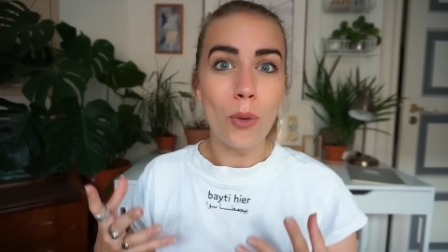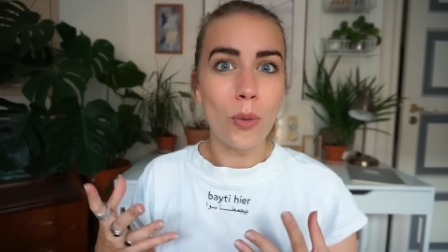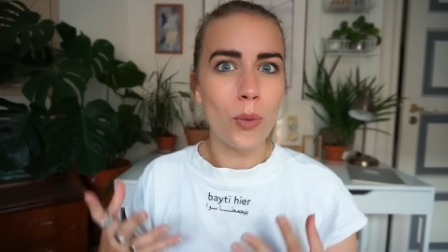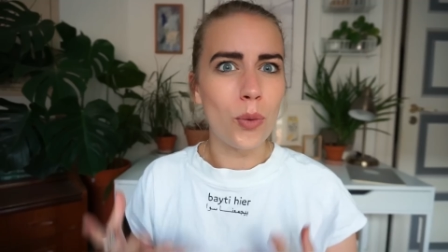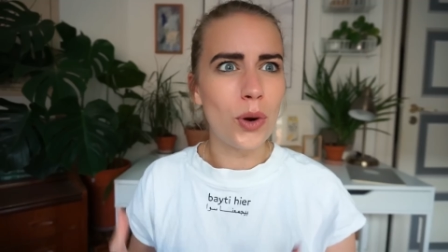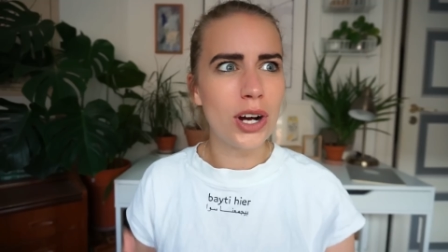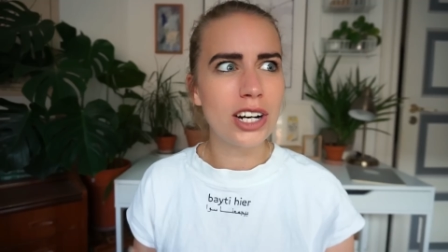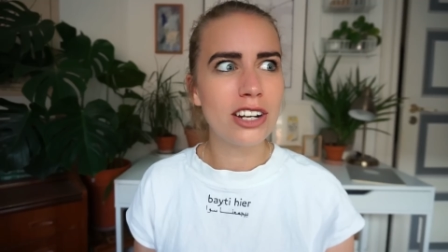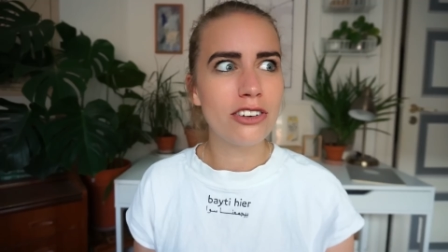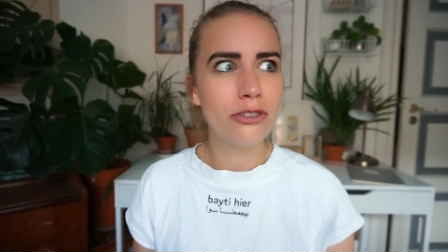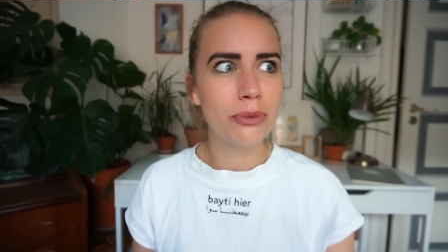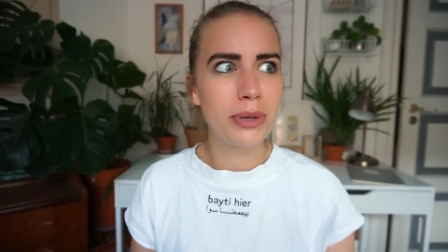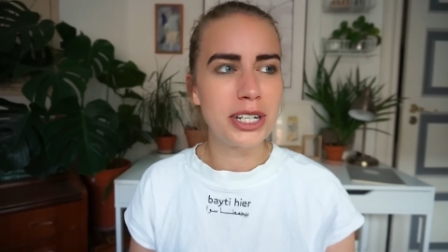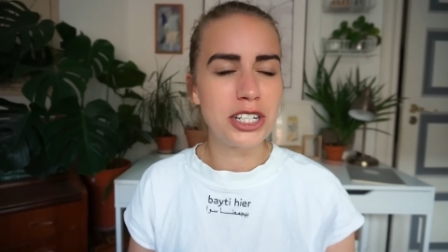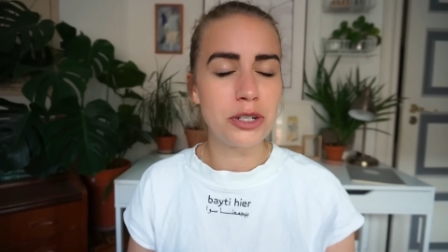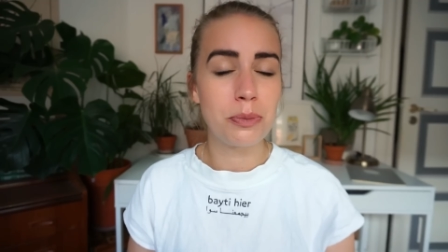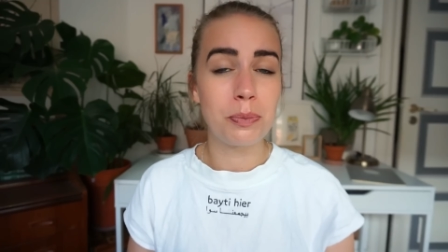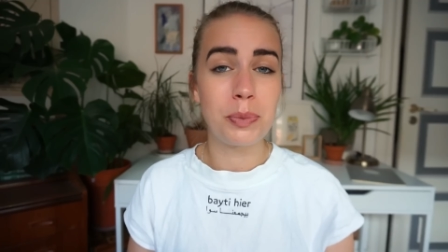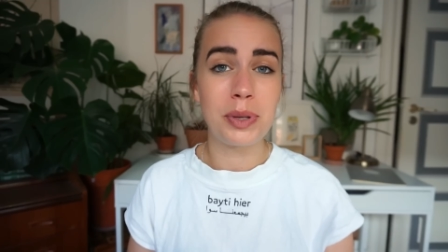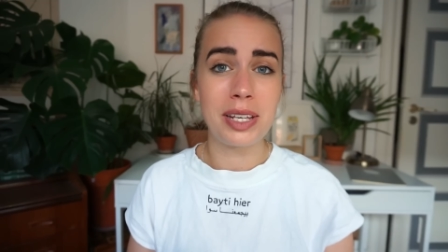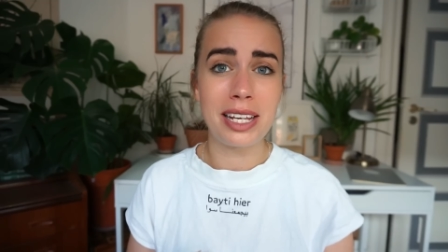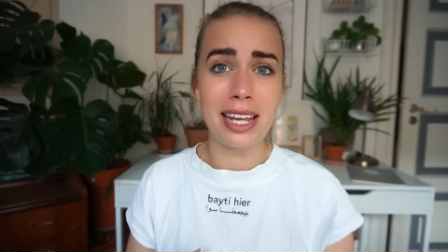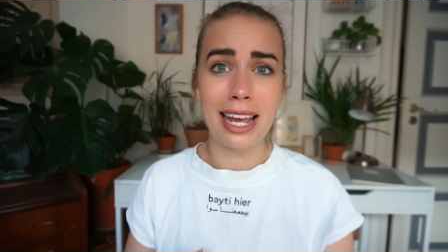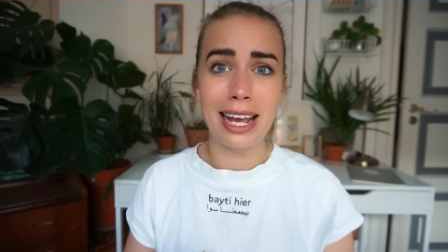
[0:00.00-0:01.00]
One of
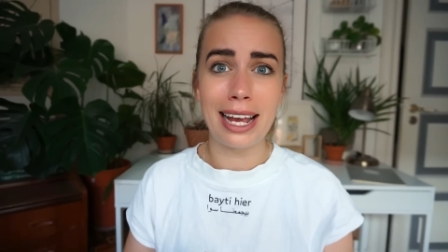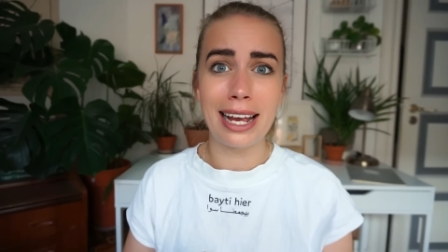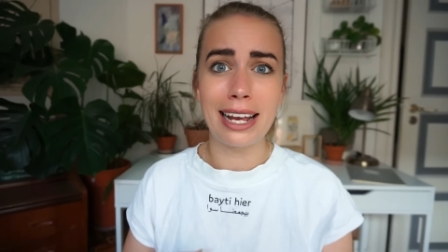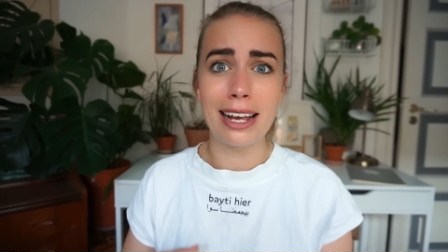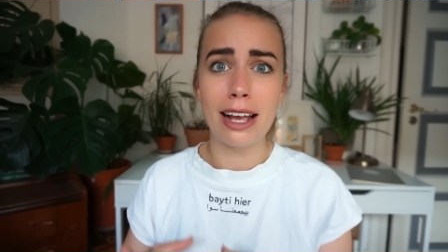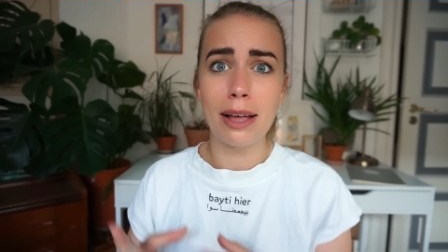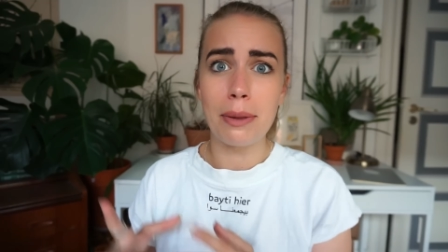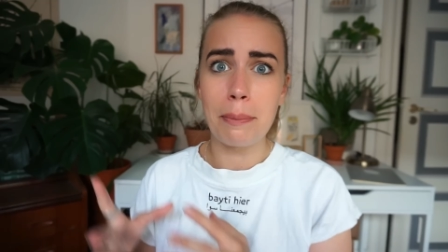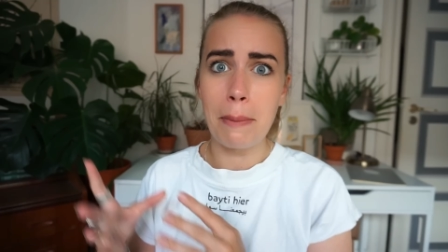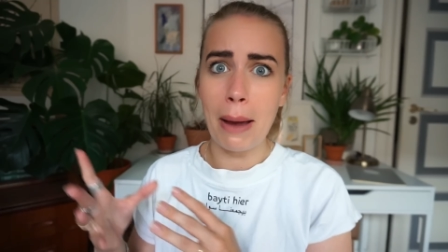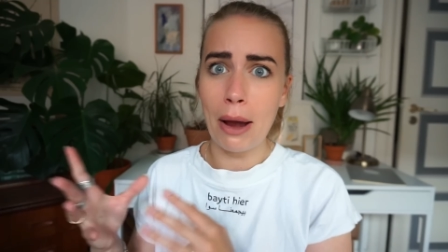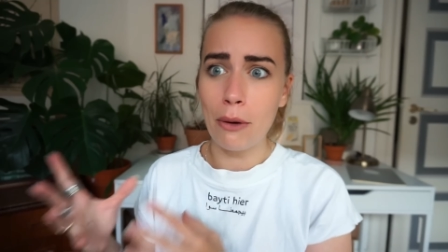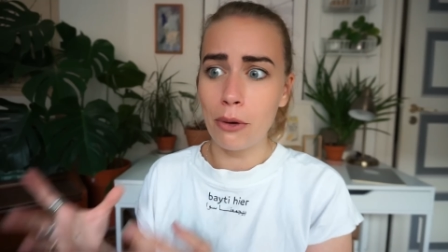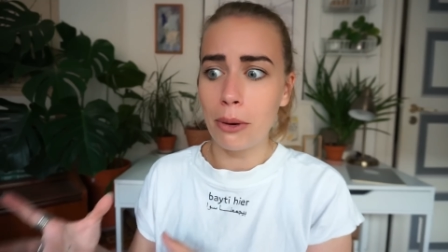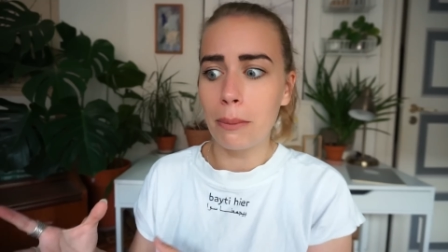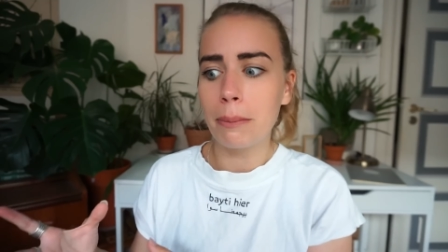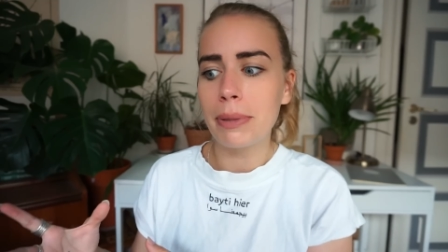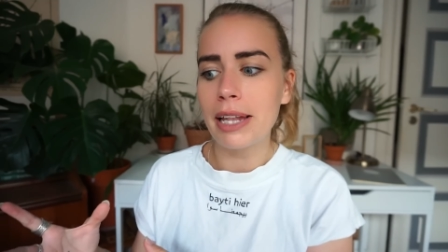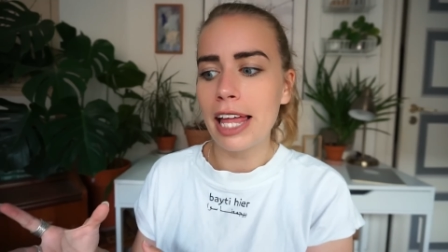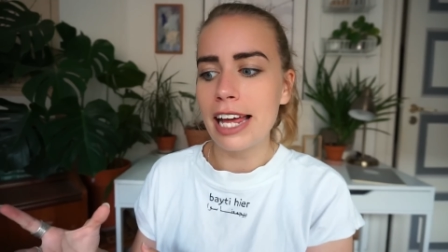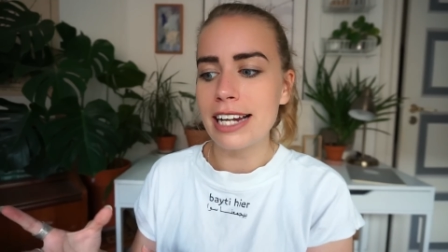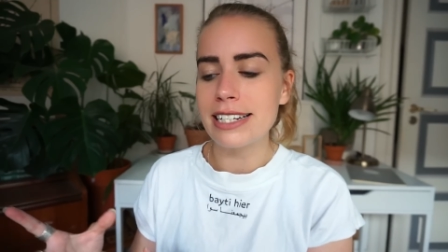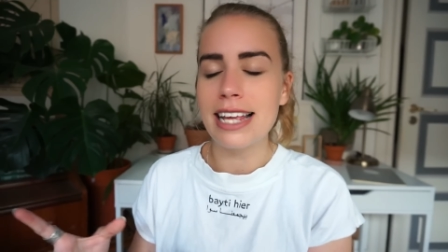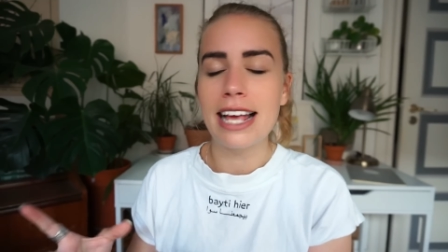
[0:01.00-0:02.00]
which being power
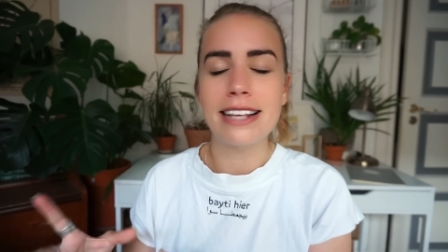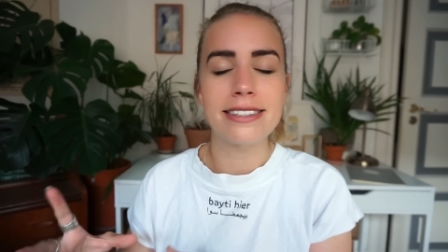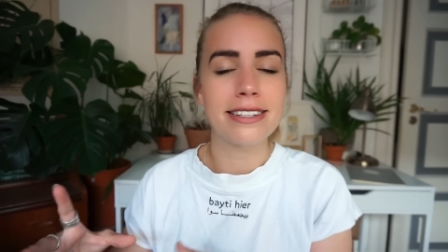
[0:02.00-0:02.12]
plants